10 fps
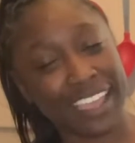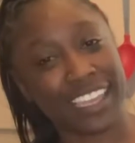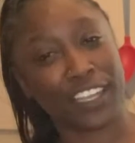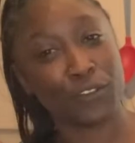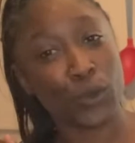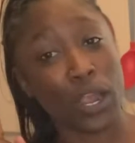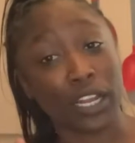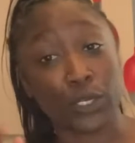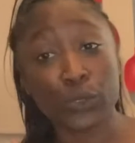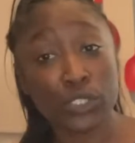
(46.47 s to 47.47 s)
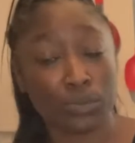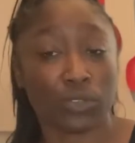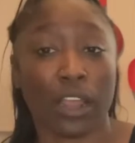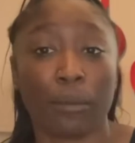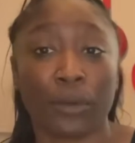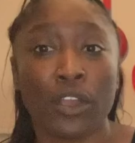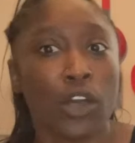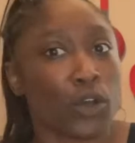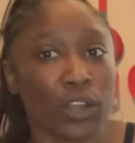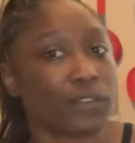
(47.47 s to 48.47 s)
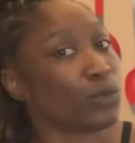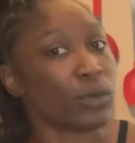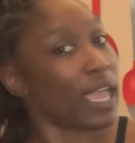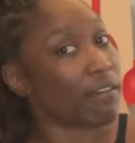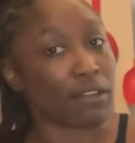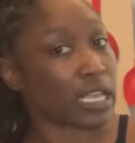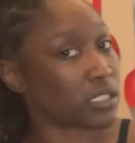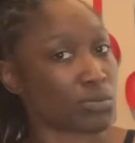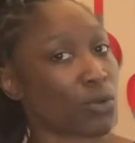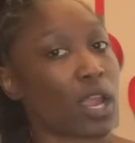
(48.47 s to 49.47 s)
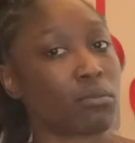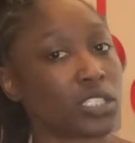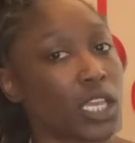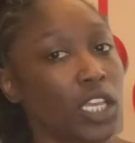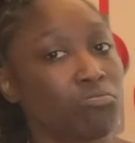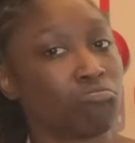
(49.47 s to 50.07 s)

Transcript: And if you are a new subscriber, or if you have not subscribed yet,